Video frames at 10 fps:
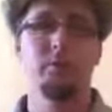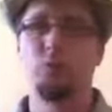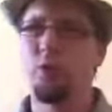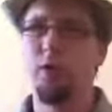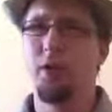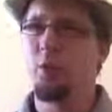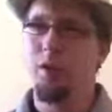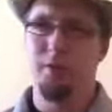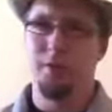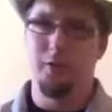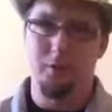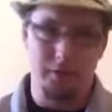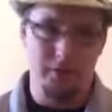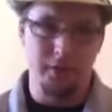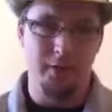really way too
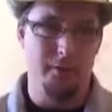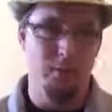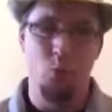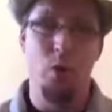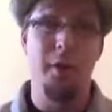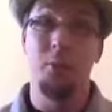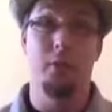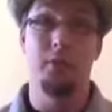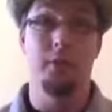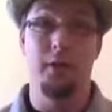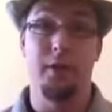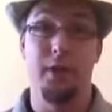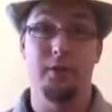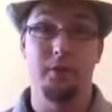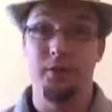difficult, way more difficult than it
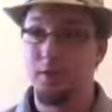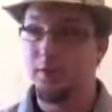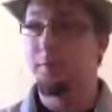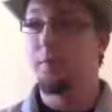actually is.